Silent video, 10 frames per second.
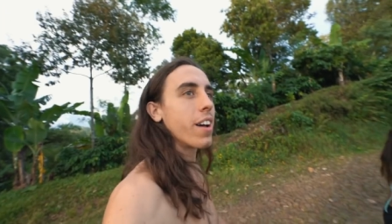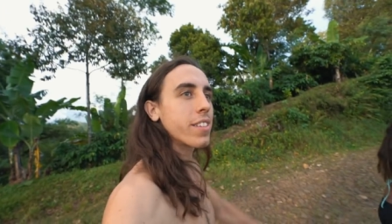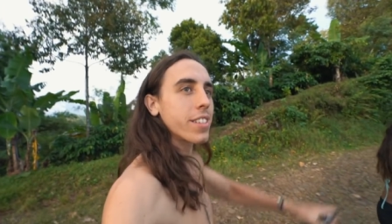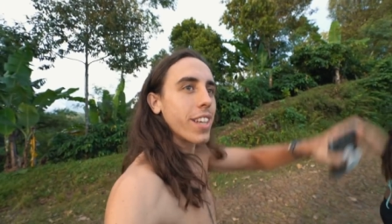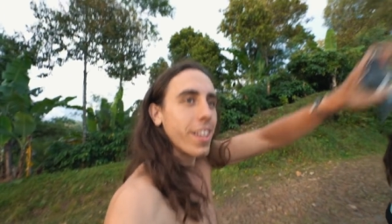
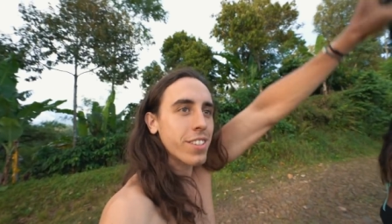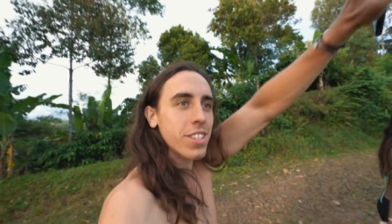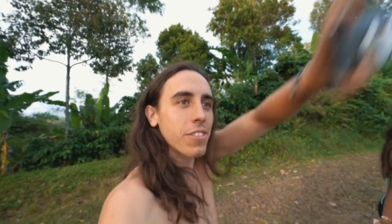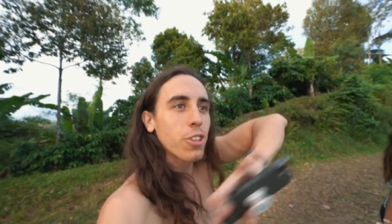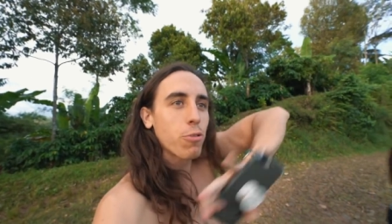honestly, it
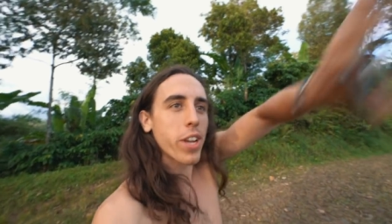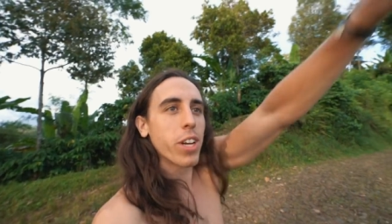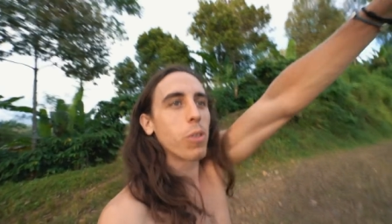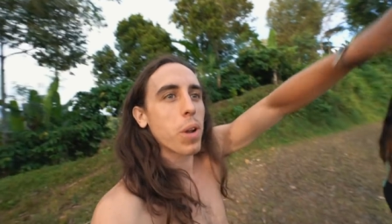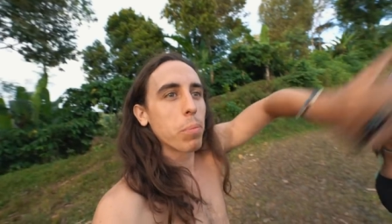doesn't even look
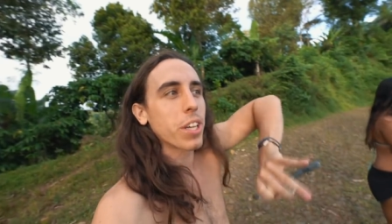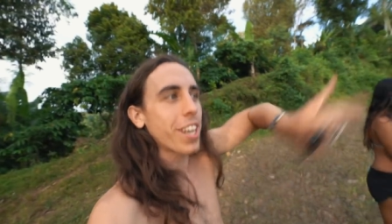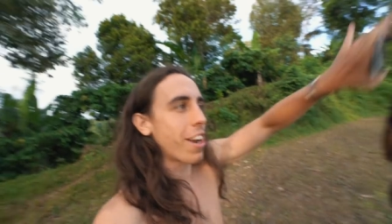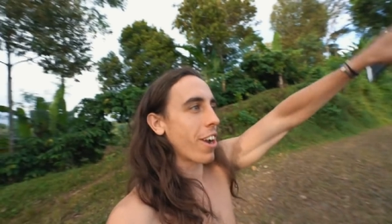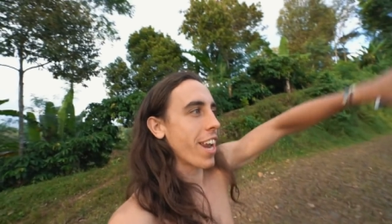real what I'm
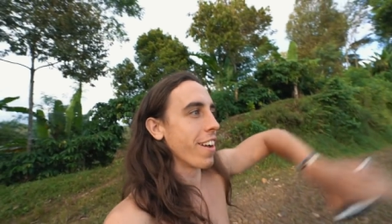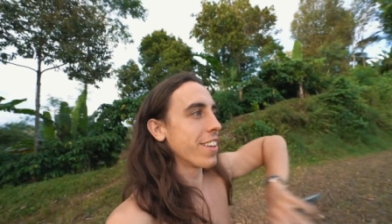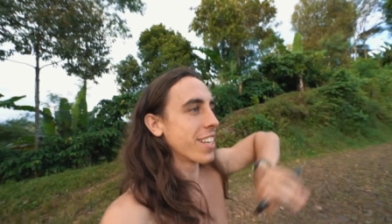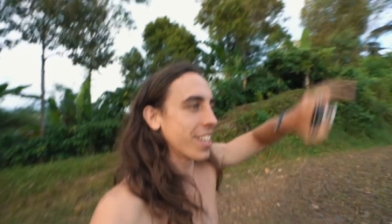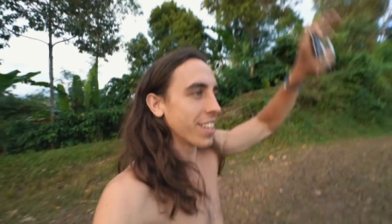looking at right now.
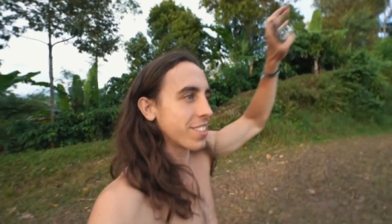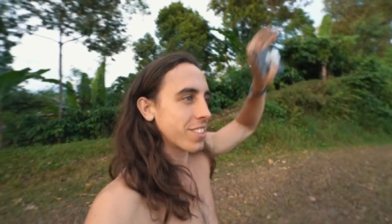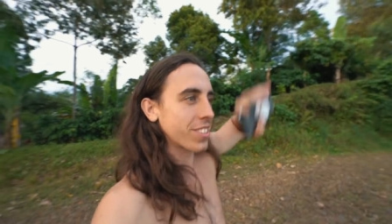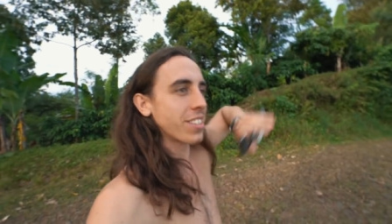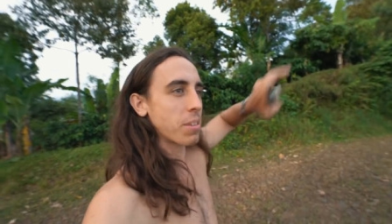This
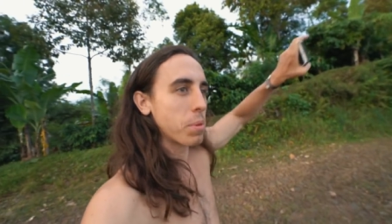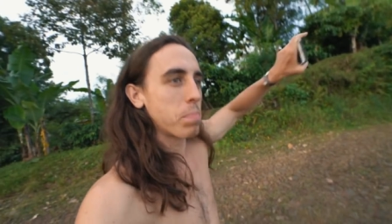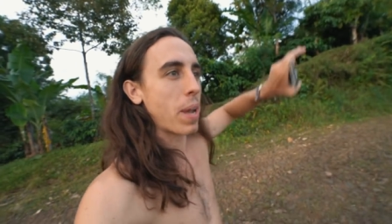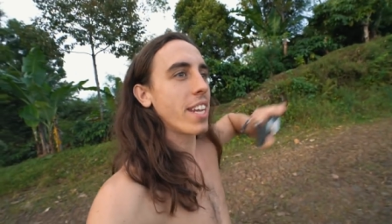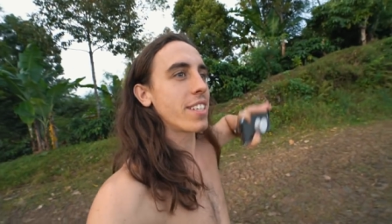looks like someone
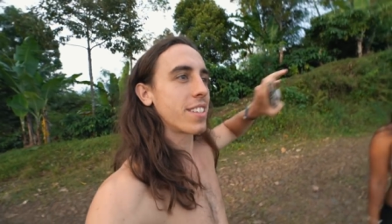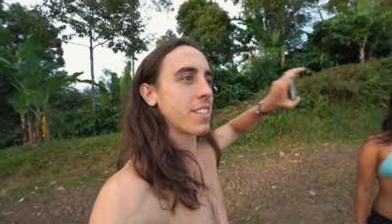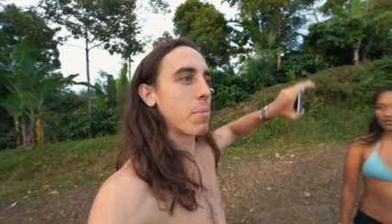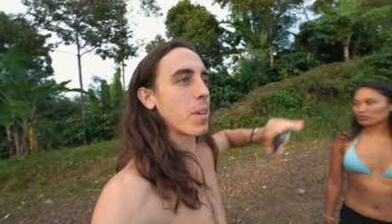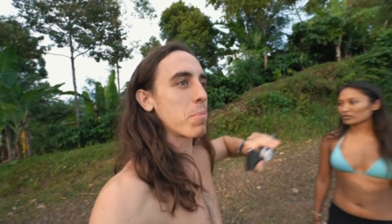painted
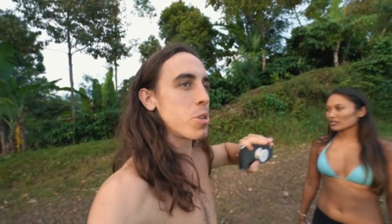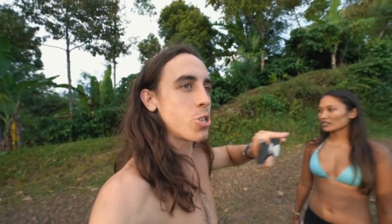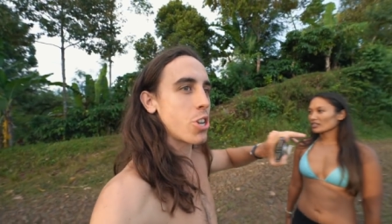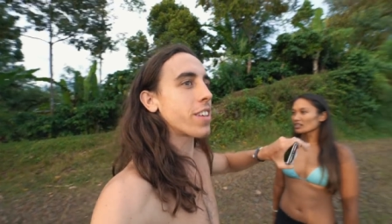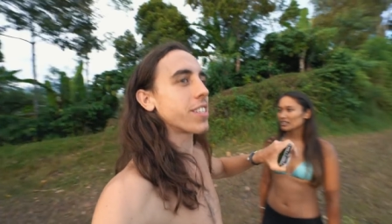something
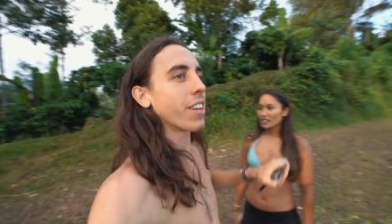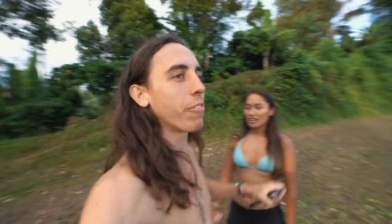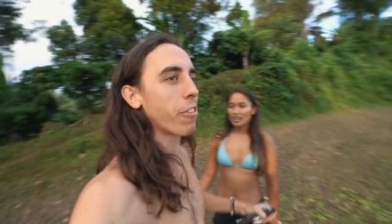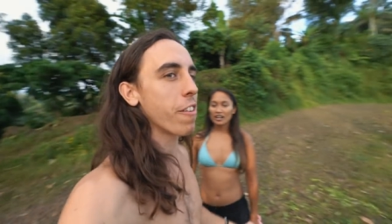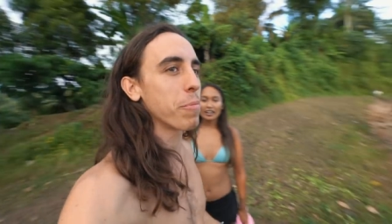majestic in
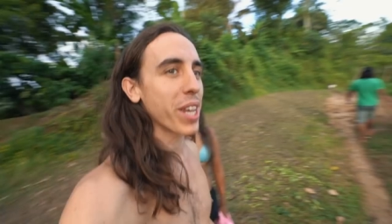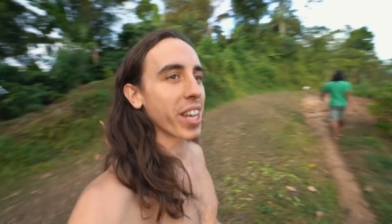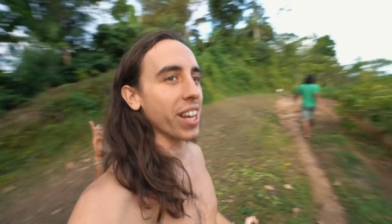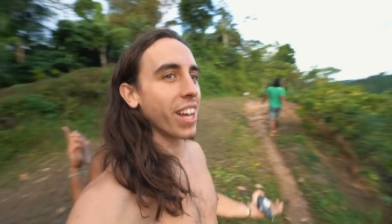front of me. I have